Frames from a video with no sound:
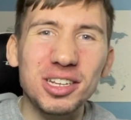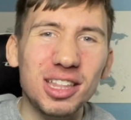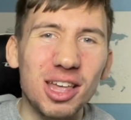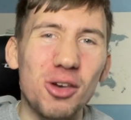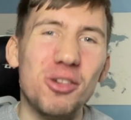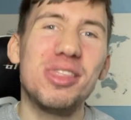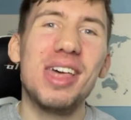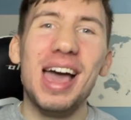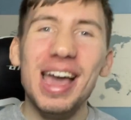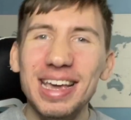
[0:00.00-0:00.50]
You
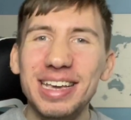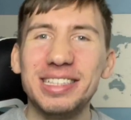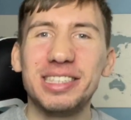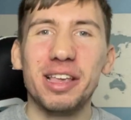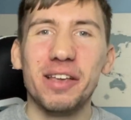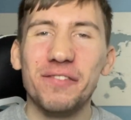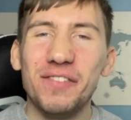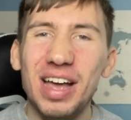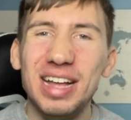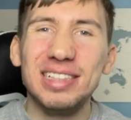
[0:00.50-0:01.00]
know, that is
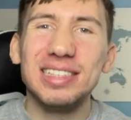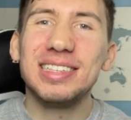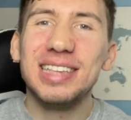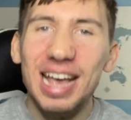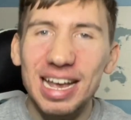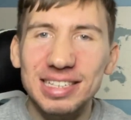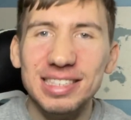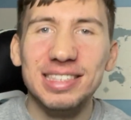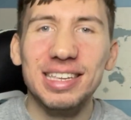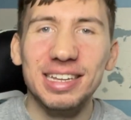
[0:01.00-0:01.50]
a
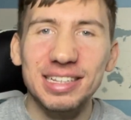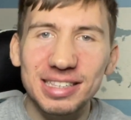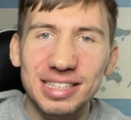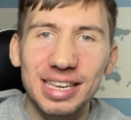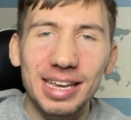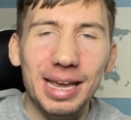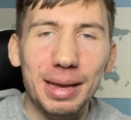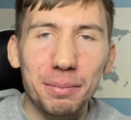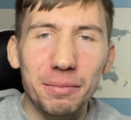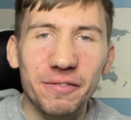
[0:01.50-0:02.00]
fantastic
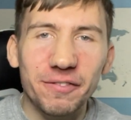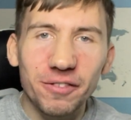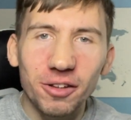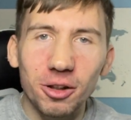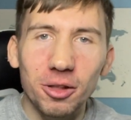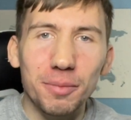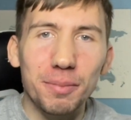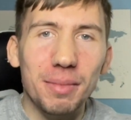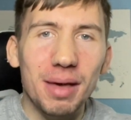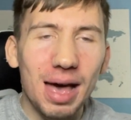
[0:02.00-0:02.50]
team
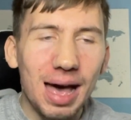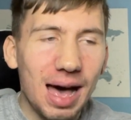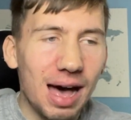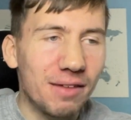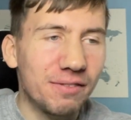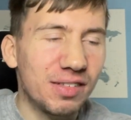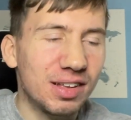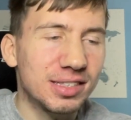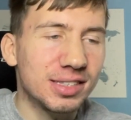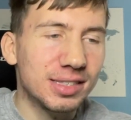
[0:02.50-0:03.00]
Fulham
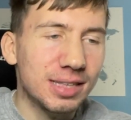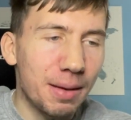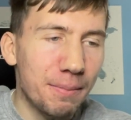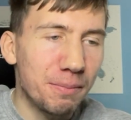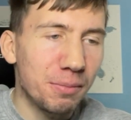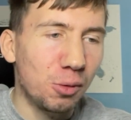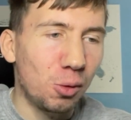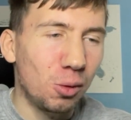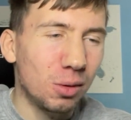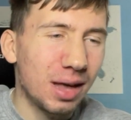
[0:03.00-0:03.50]
have
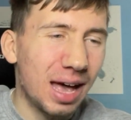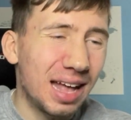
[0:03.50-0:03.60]
assembled.